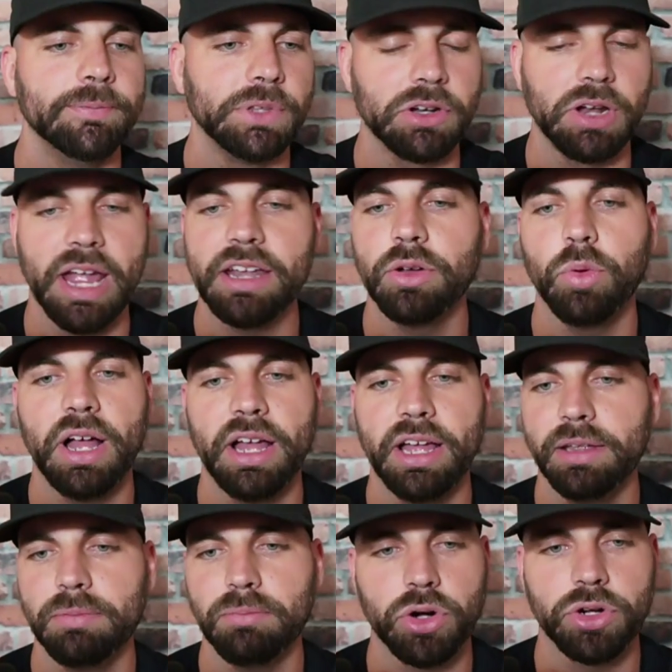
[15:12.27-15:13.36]
Your
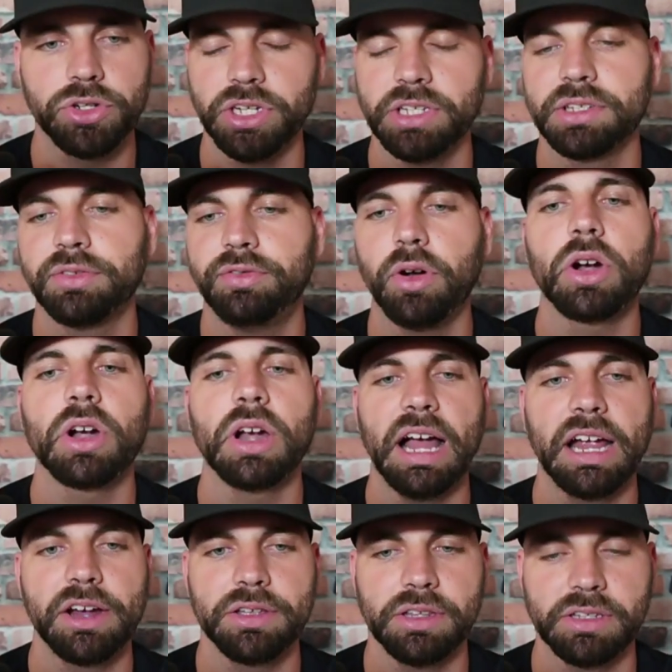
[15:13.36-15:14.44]
NOI margin is far
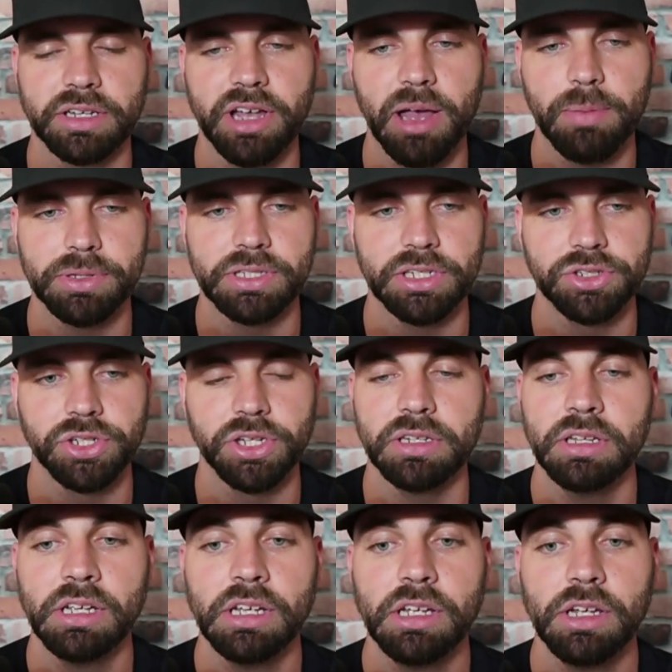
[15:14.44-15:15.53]
higher than the competition.